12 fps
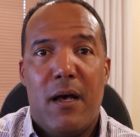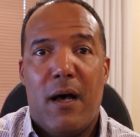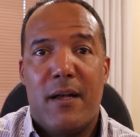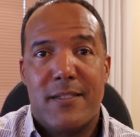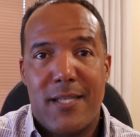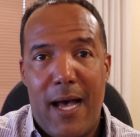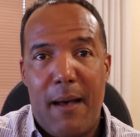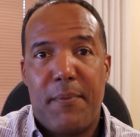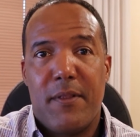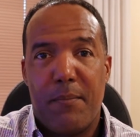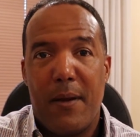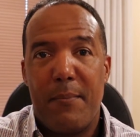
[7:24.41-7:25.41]
on top
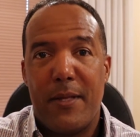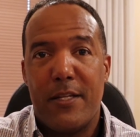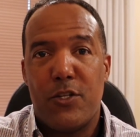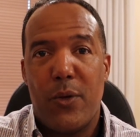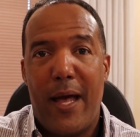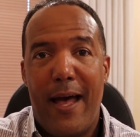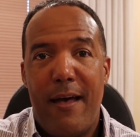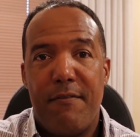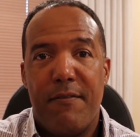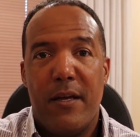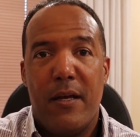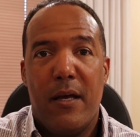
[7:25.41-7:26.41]
of the payment that you
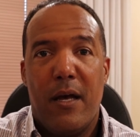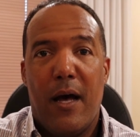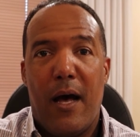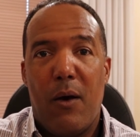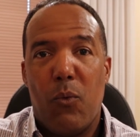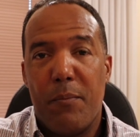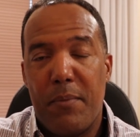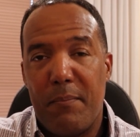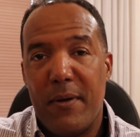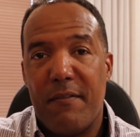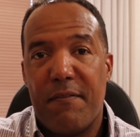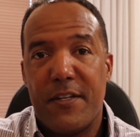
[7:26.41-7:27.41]
have would be
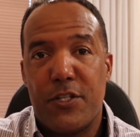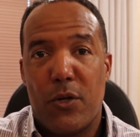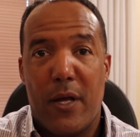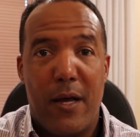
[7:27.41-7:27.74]
beneficial to